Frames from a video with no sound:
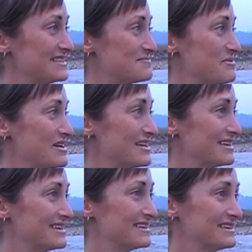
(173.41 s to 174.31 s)

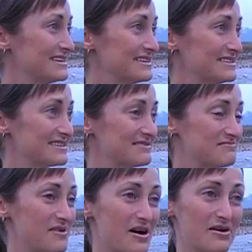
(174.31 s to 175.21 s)
been
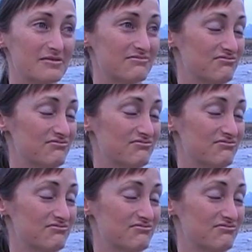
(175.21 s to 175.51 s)
a